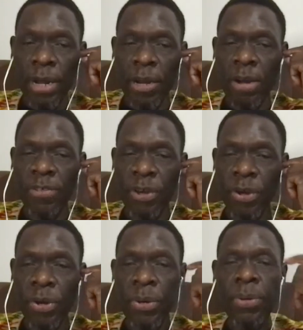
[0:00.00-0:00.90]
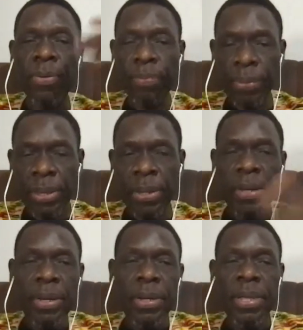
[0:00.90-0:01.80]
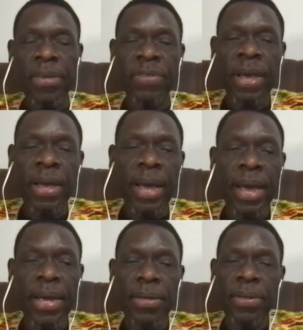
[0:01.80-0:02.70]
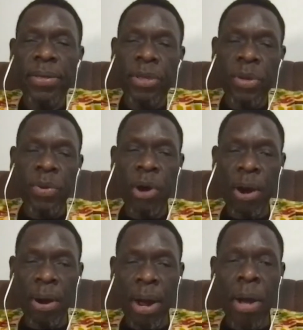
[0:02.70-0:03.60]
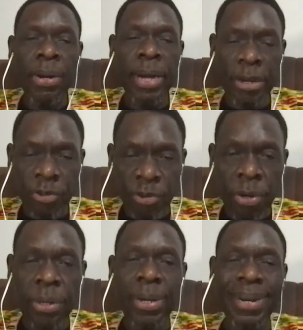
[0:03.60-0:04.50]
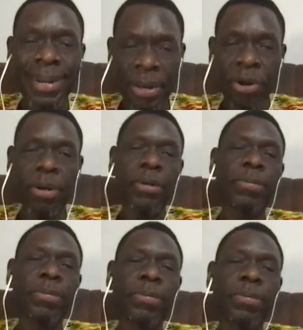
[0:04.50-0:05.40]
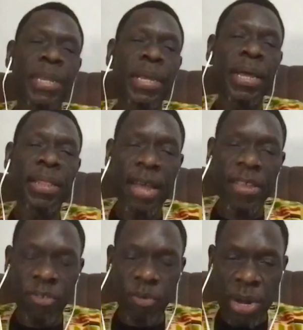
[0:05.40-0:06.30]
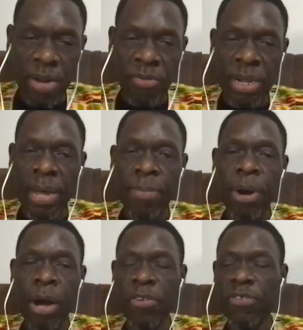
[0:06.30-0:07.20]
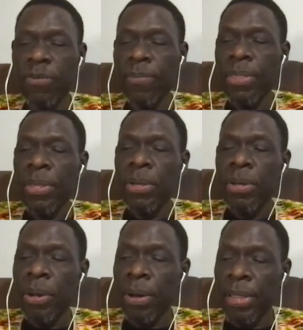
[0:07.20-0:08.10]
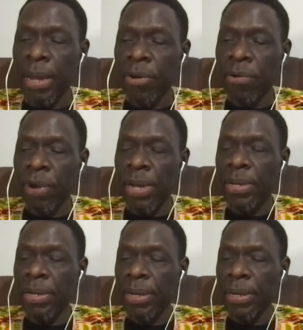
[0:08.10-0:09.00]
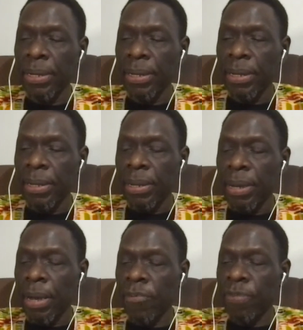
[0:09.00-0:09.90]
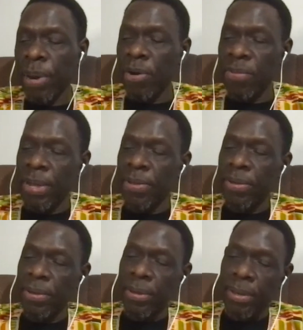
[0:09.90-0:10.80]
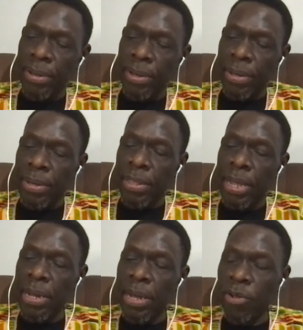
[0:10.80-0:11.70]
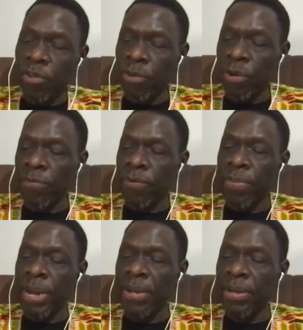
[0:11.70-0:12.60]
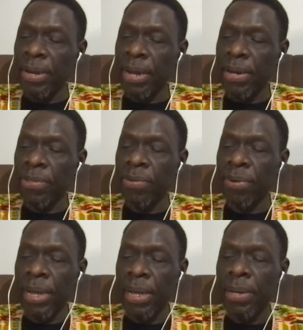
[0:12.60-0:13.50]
launched the coup, they say, hey, you are our natural leader. And that's when he really embarks on that great experiment that he undertook from nineteen eighty-three